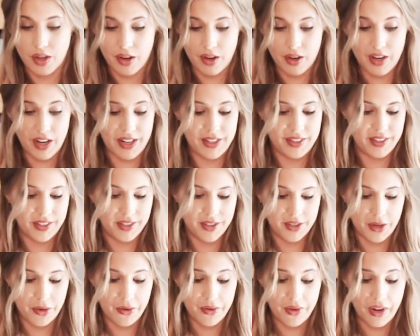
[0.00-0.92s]
Alright,
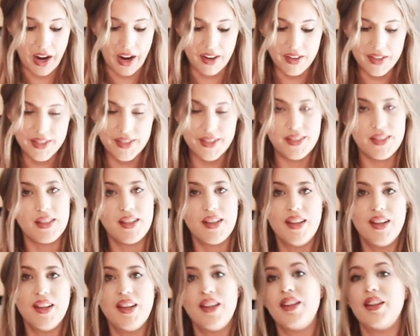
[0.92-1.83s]
so next
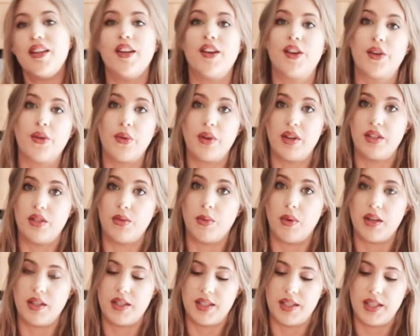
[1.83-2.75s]
you're going to
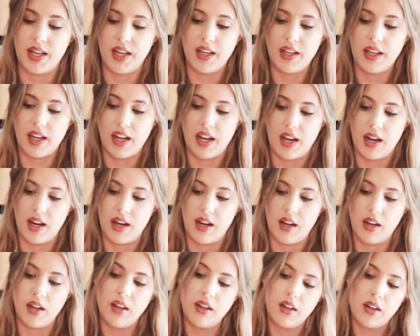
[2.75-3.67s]
want to take
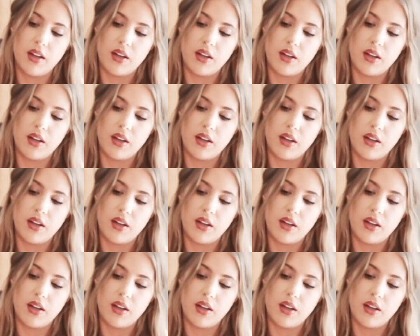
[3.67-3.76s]
a